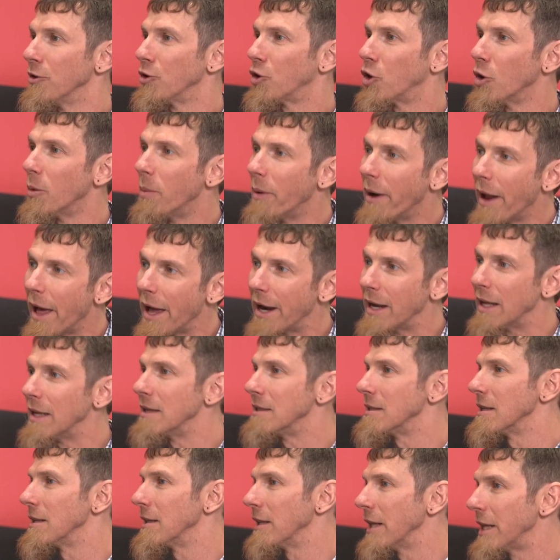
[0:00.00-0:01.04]

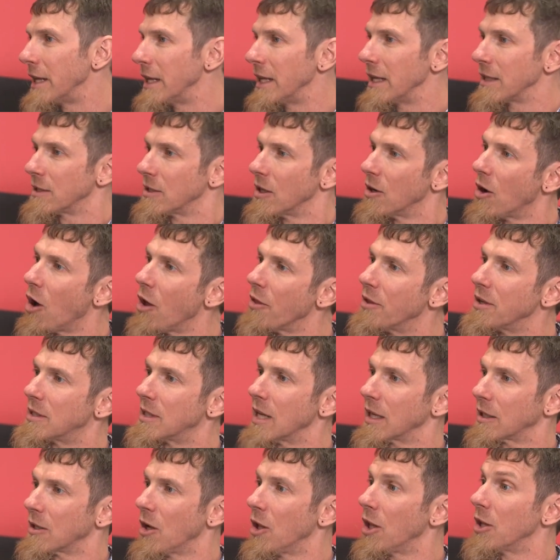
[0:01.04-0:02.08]
Kubernetes and Linux and all these
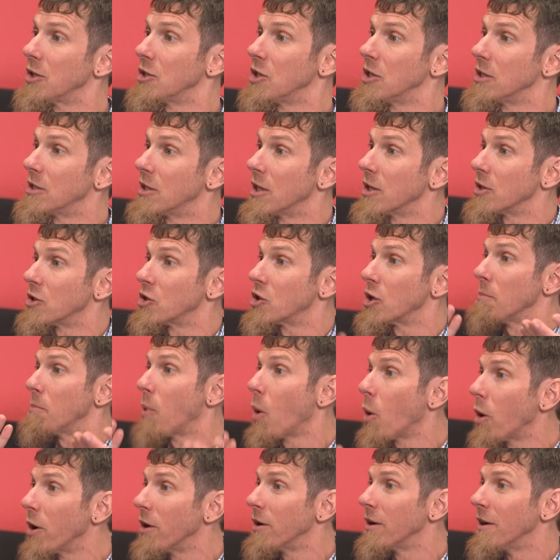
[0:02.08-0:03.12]
technologies that
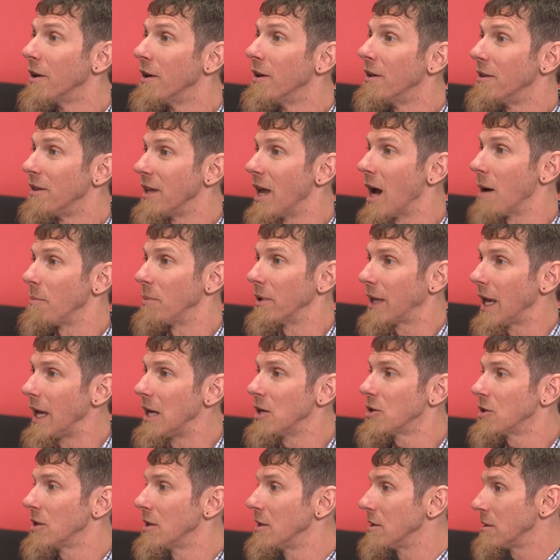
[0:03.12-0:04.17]
support the
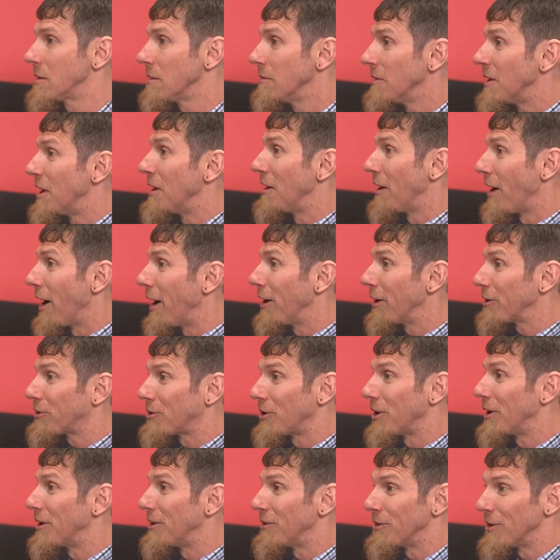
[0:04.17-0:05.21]
applications.
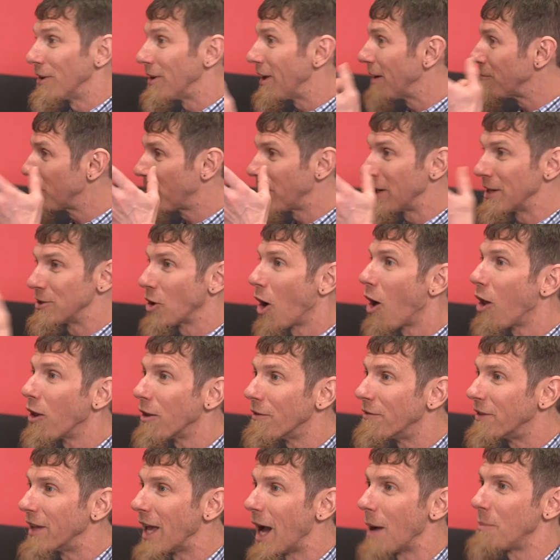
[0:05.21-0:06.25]
Ericsson brings all
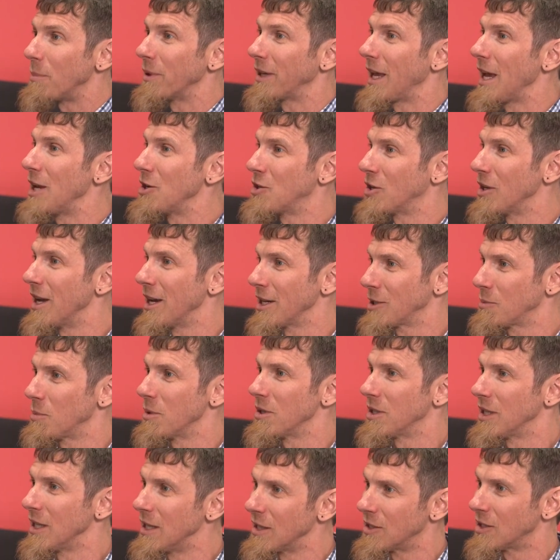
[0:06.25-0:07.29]
of the application
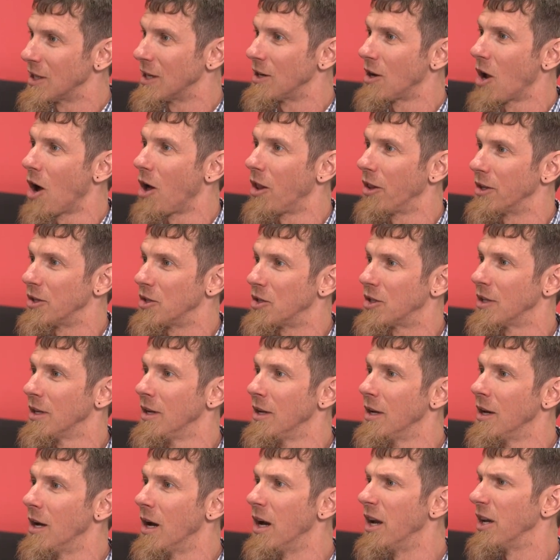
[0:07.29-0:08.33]
expertise and knowledge,
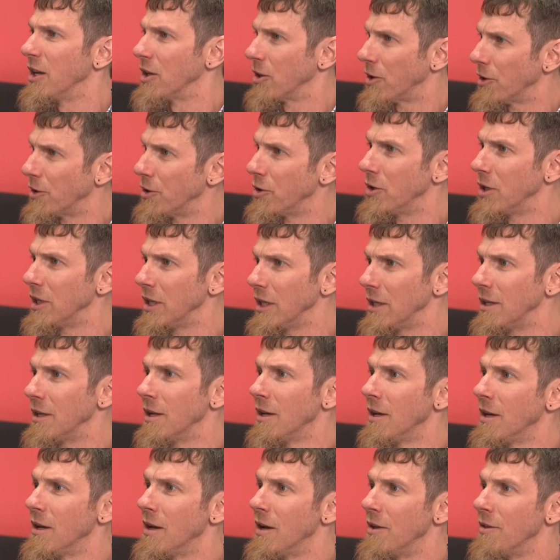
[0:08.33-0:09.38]
uh, including
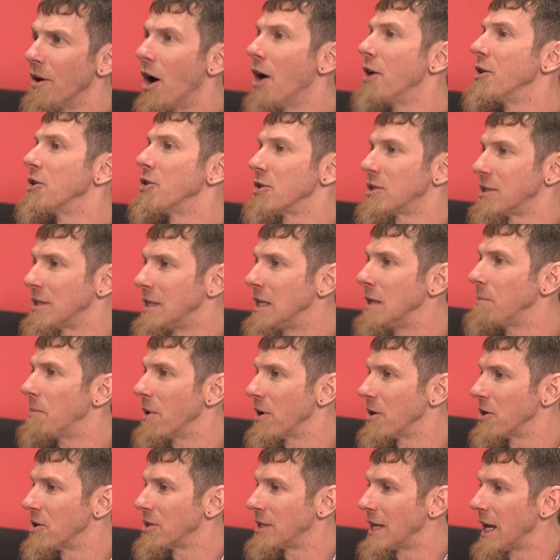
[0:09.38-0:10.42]
under, deep
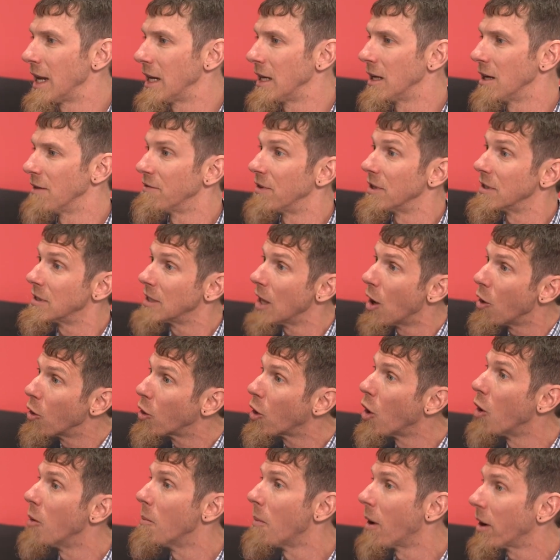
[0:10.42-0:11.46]
understanding of the
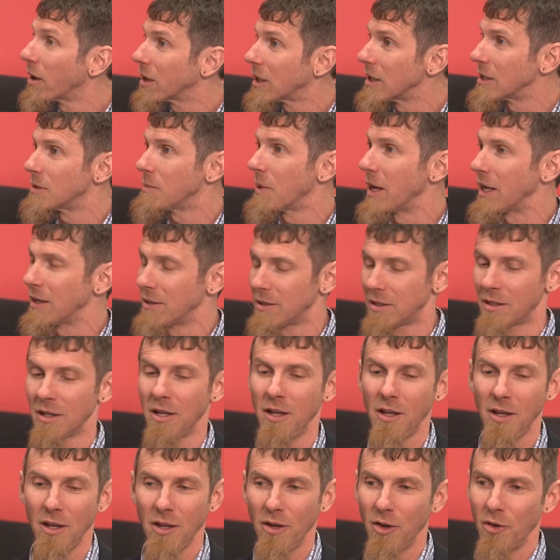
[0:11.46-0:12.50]
telco market space.
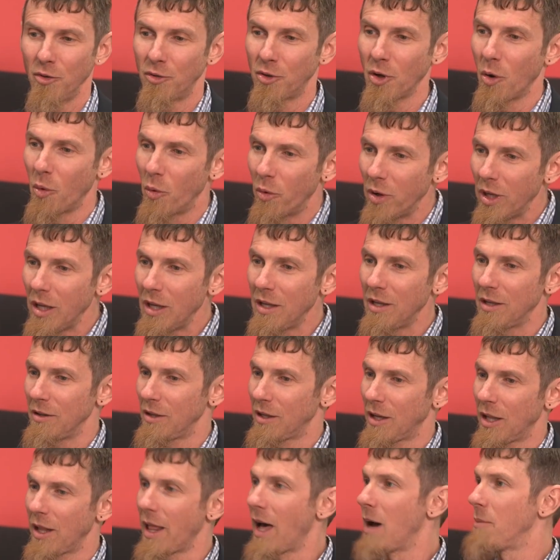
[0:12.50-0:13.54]
So we
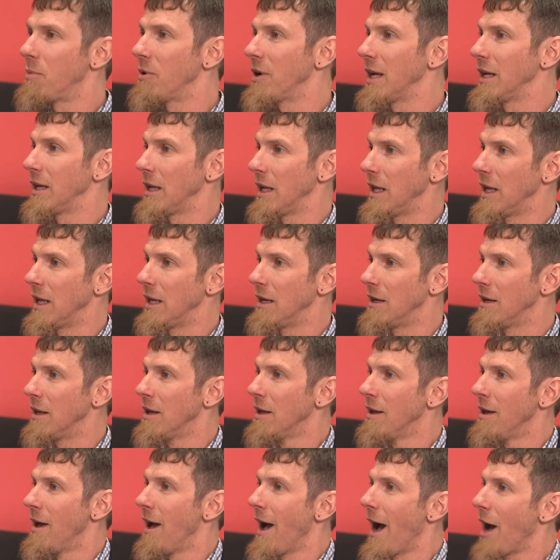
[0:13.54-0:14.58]
collaborate in
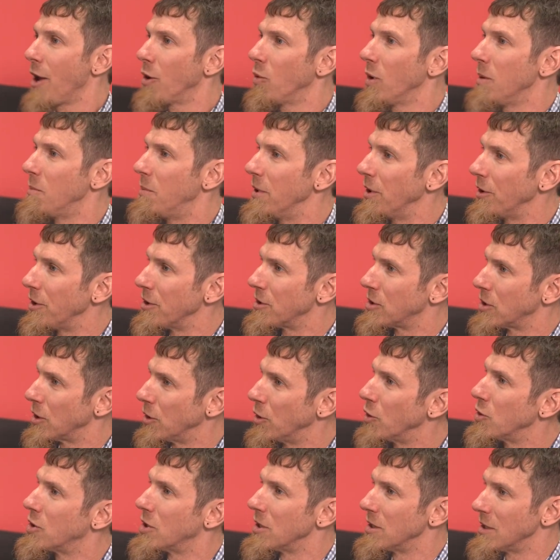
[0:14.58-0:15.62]
how do we build a
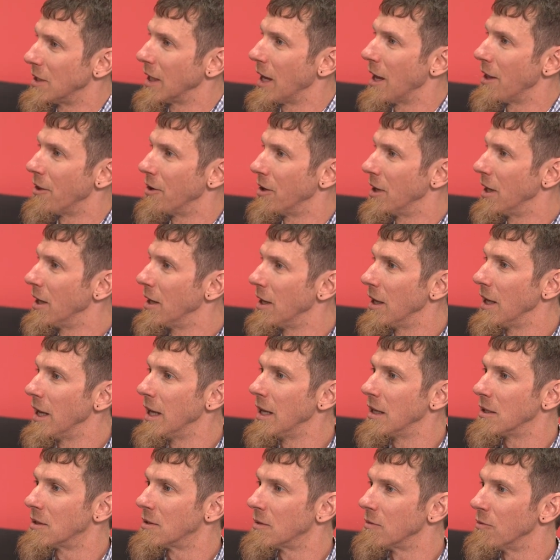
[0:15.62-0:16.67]
solution together? And
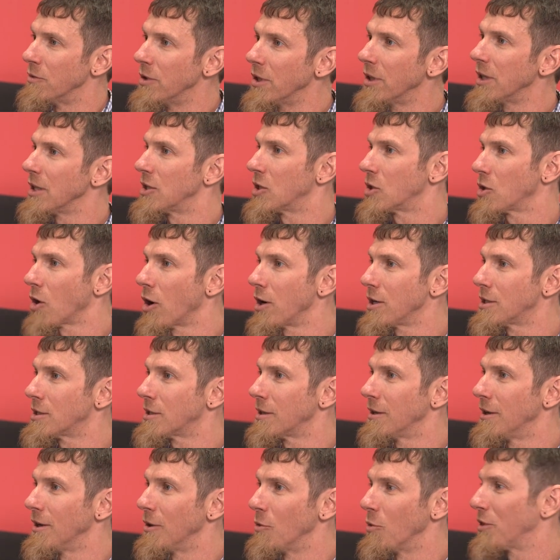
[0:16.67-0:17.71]
it really
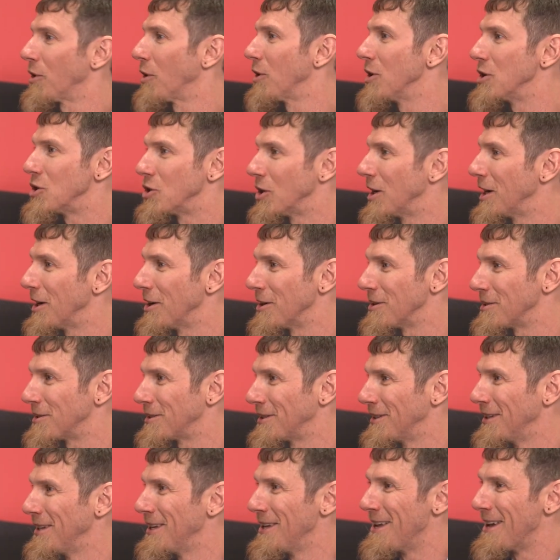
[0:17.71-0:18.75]
starts with our engineers.
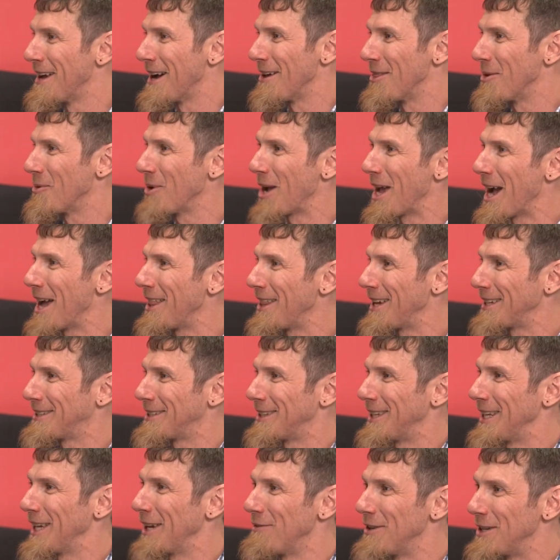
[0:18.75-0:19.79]
The way I like to
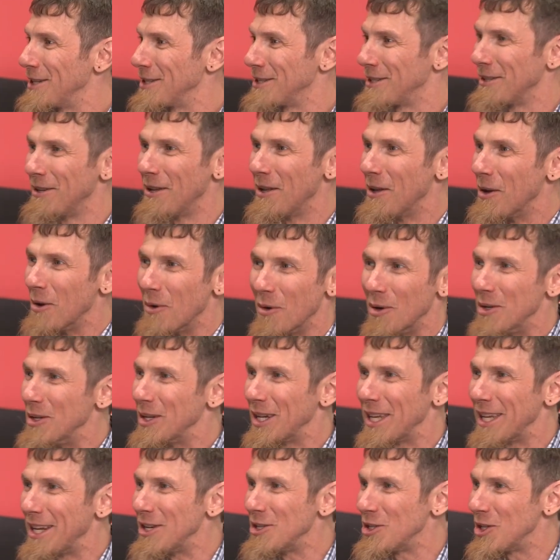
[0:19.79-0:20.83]
think of it is when you
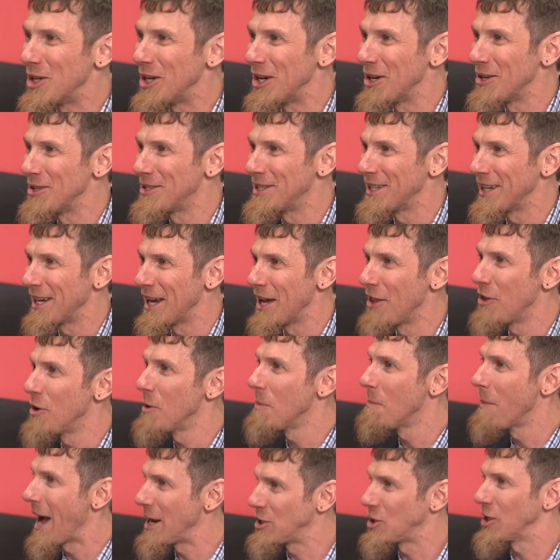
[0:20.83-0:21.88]
get engineers together,
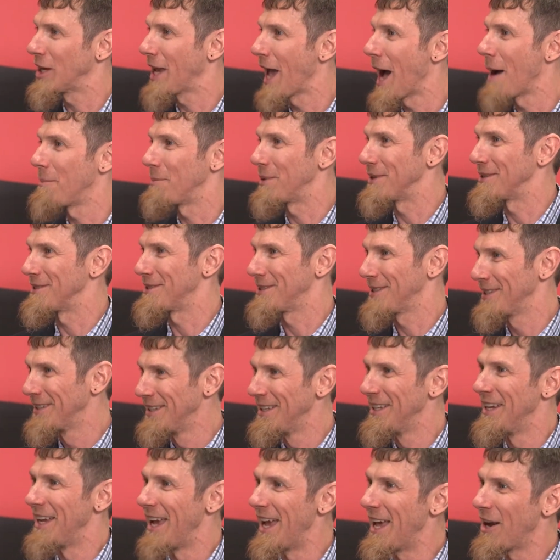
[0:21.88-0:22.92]
magic happens.
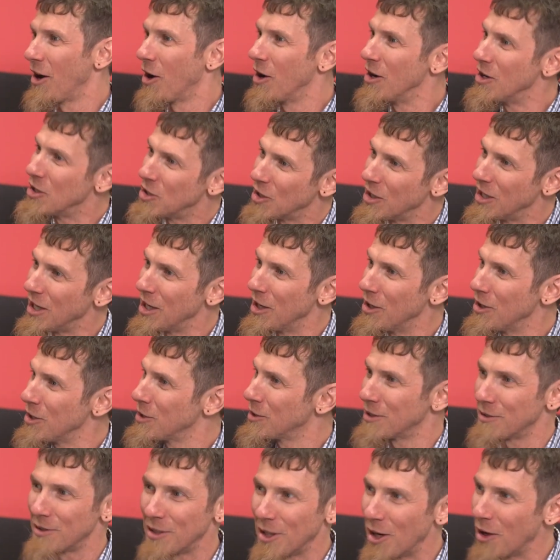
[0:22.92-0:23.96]
And our
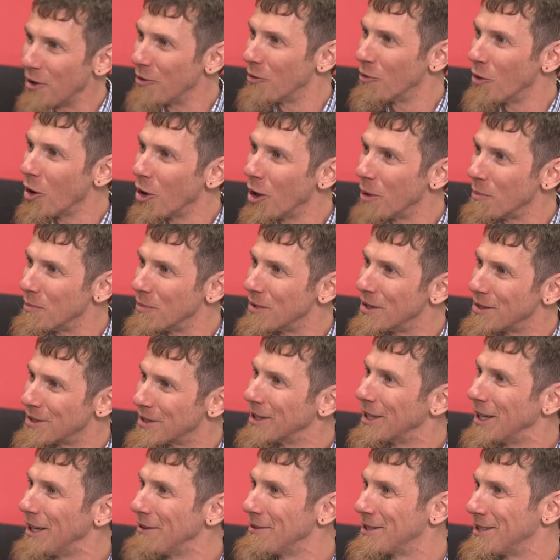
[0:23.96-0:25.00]
engineers, you know, roll You're talking like a